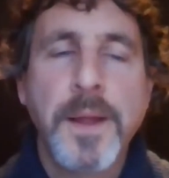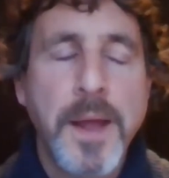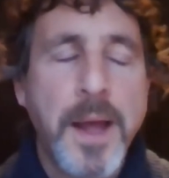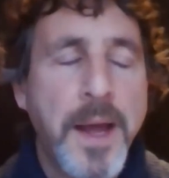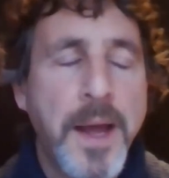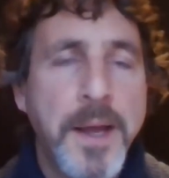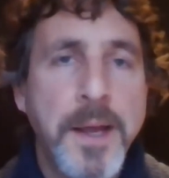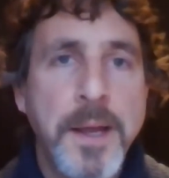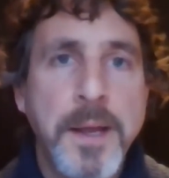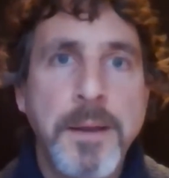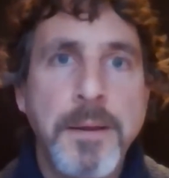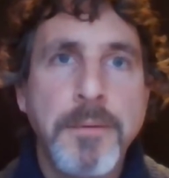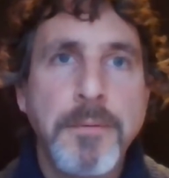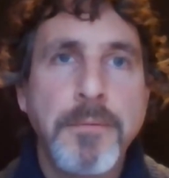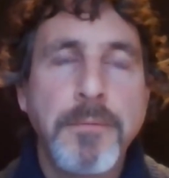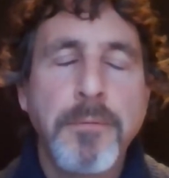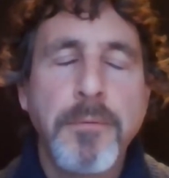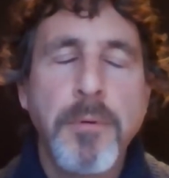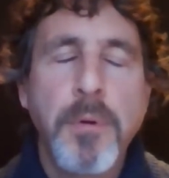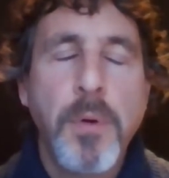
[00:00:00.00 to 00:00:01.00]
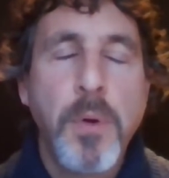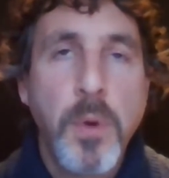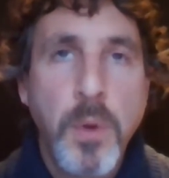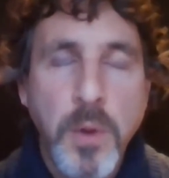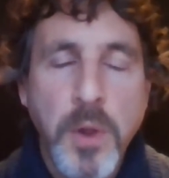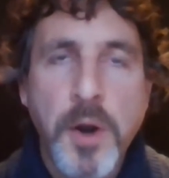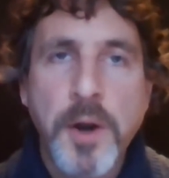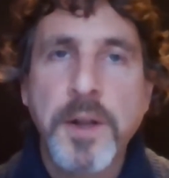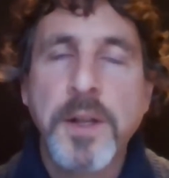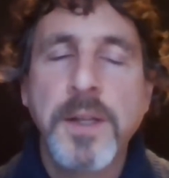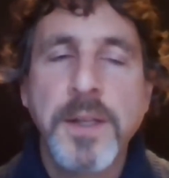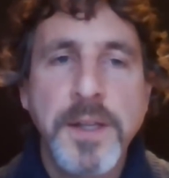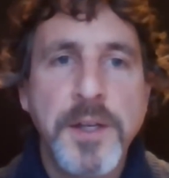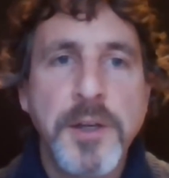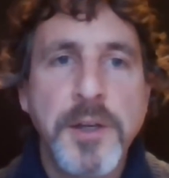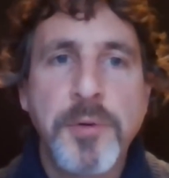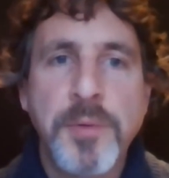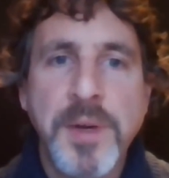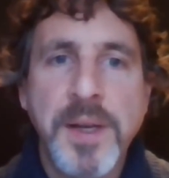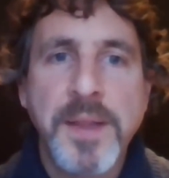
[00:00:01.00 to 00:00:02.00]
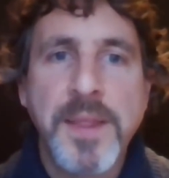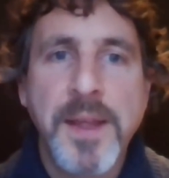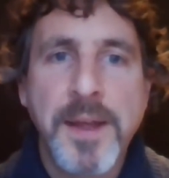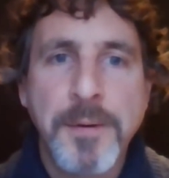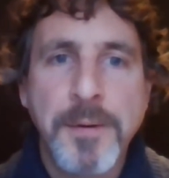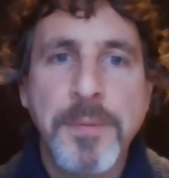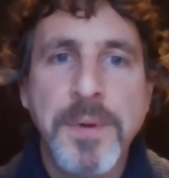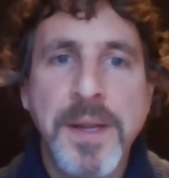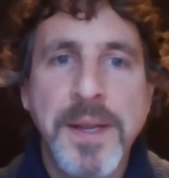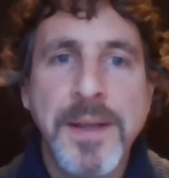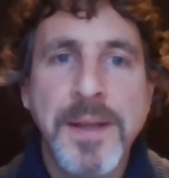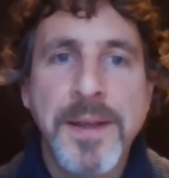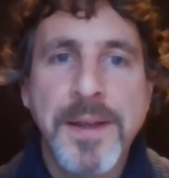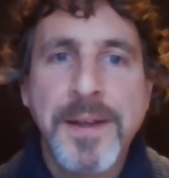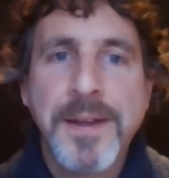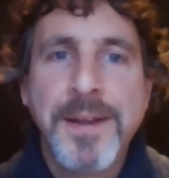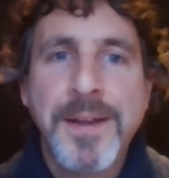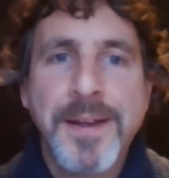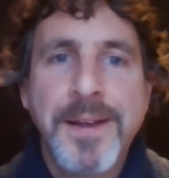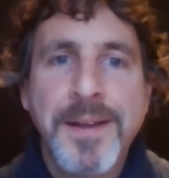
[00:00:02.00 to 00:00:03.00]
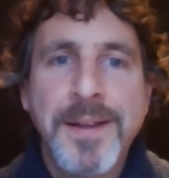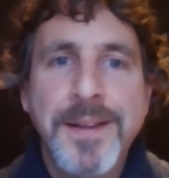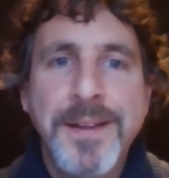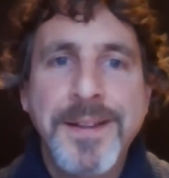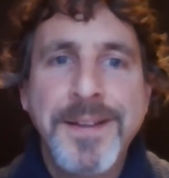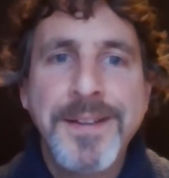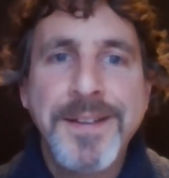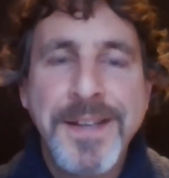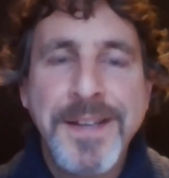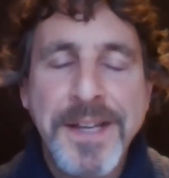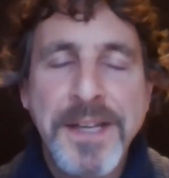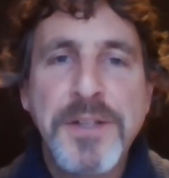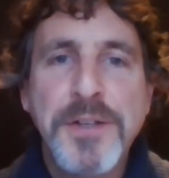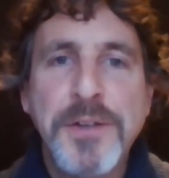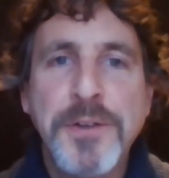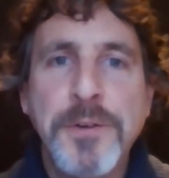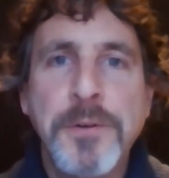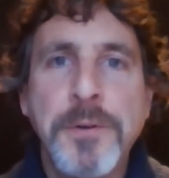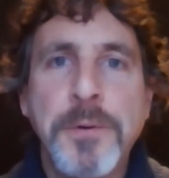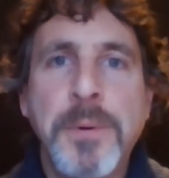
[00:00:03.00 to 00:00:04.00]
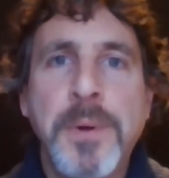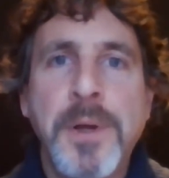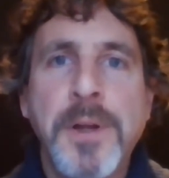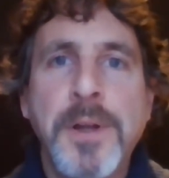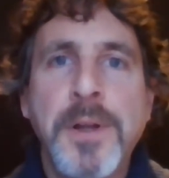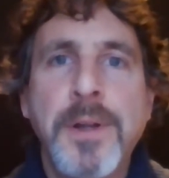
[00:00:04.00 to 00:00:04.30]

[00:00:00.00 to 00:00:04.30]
I wholeheartedly agree that we need to